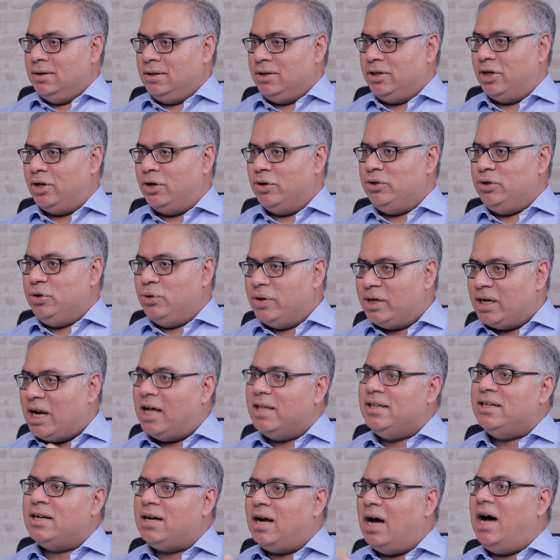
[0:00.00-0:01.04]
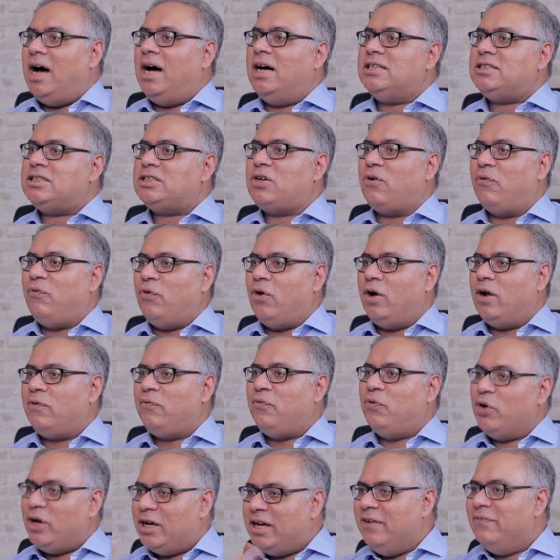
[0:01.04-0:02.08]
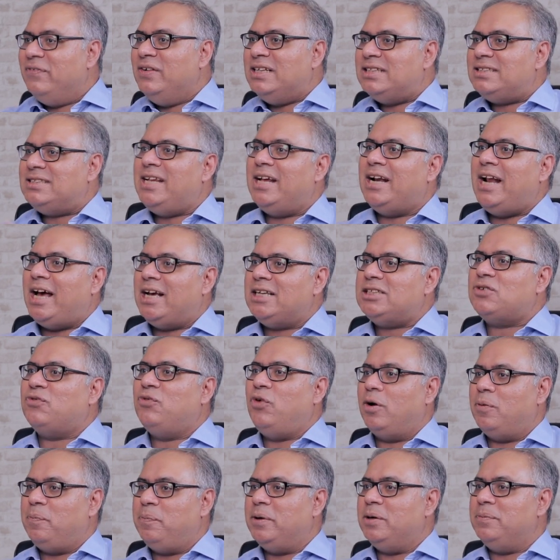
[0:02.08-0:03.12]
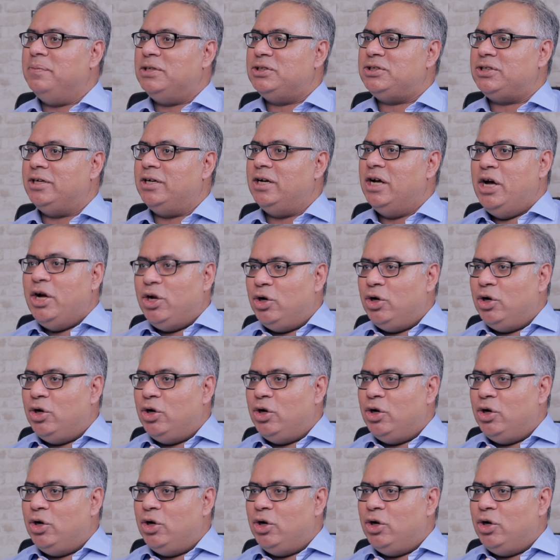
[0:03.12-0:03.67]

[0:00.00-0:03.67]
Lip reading: You know, you'd rather ask for forgiveness than ask for permission.